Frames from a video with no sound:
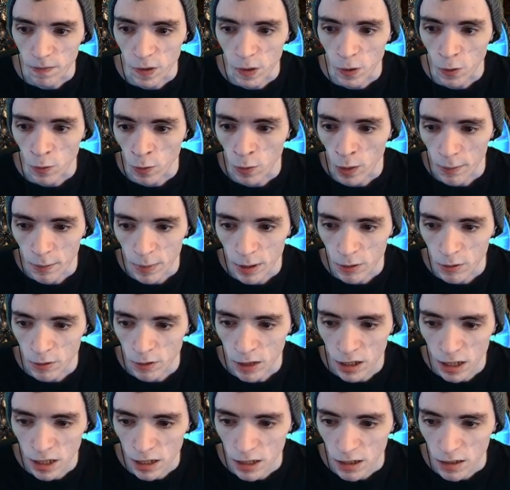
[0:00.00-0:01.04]

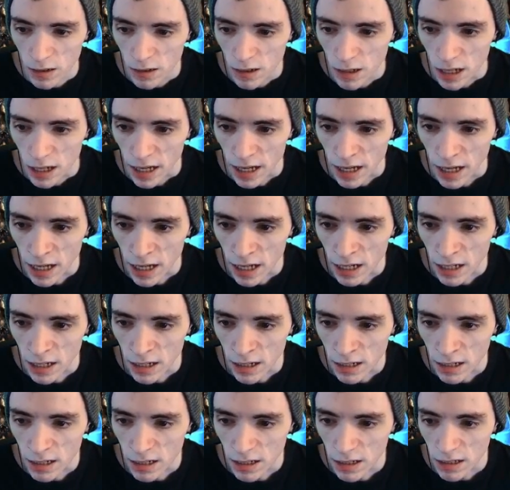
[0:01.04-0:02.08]
weaponry
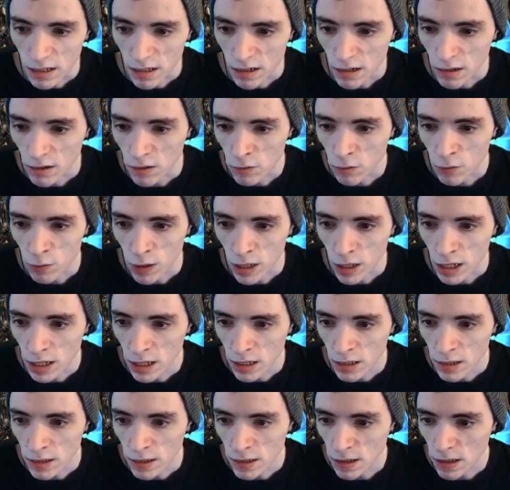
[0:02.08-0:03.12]
and
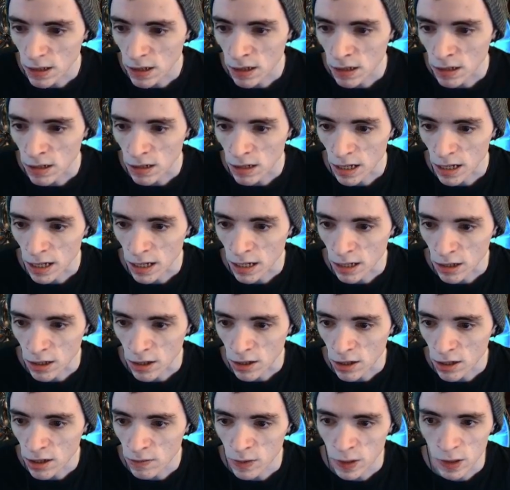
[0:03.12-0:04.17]
rings and
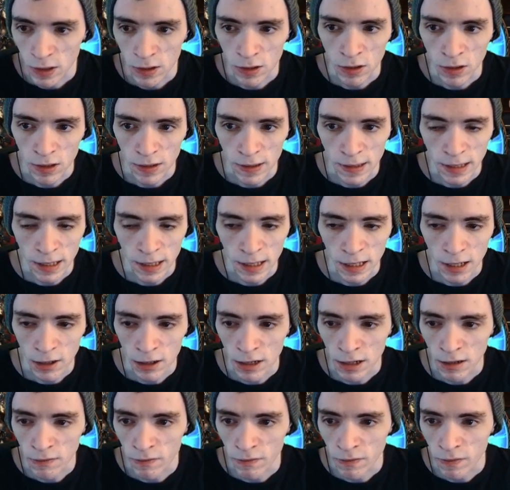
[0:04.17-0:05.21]
gloves. So you can see here
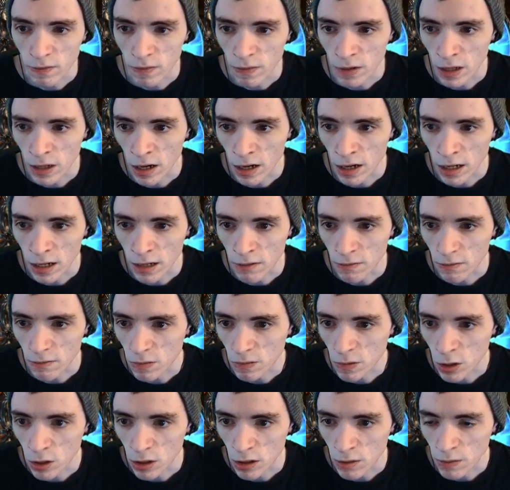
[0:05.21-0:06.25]
I've got
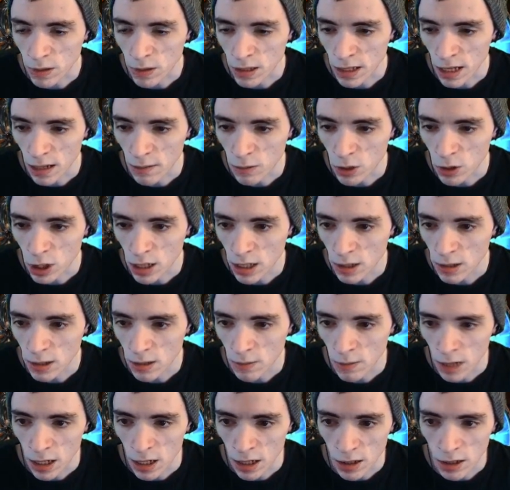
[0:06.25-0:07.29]
corrupted temp chains on
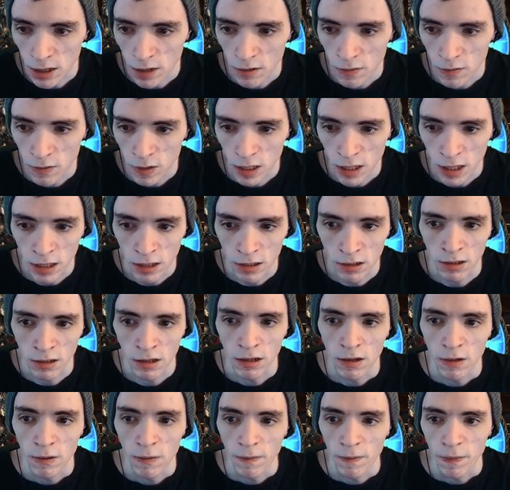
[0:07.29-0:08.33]
my gloves, and
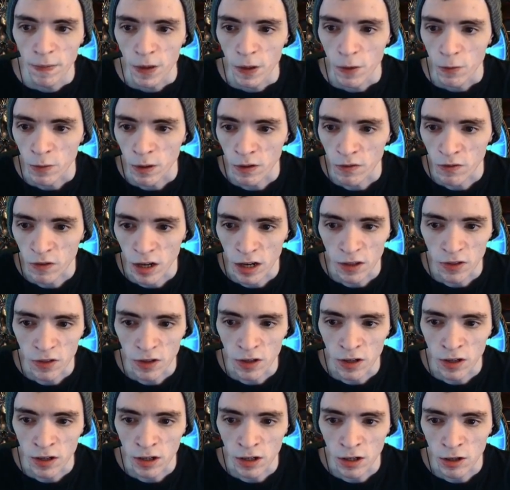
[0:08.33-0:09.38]
we've got
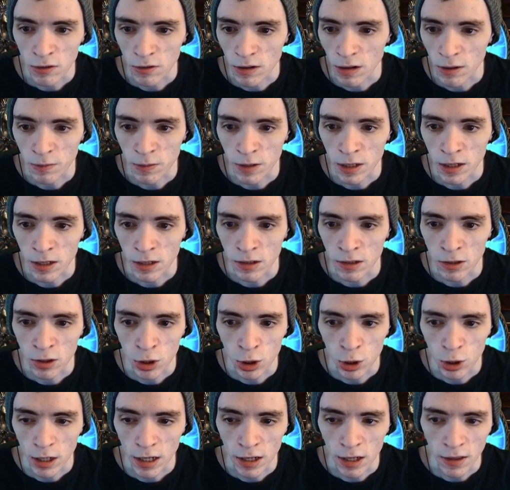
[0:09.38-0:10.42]
the corrupted
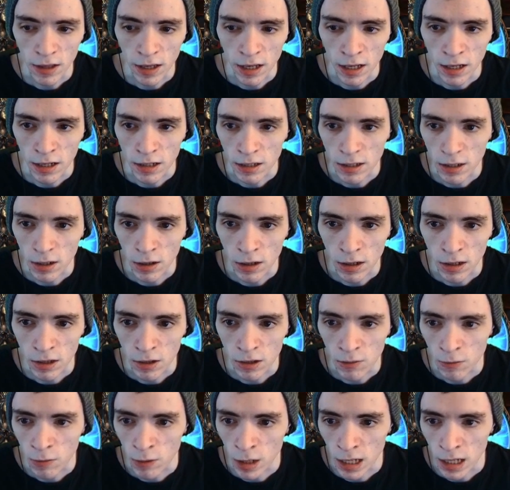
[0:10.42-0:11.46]
strength int on the
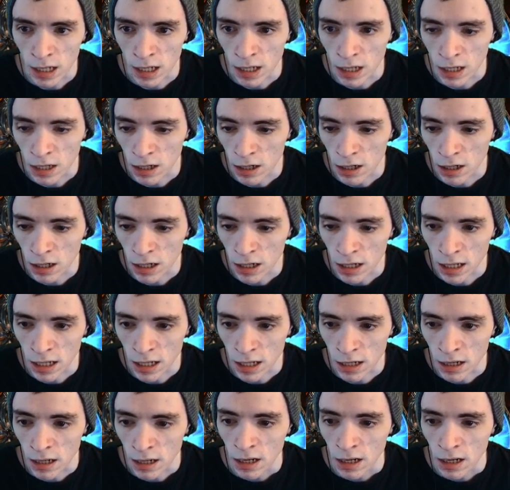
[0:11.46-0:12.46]
ring here and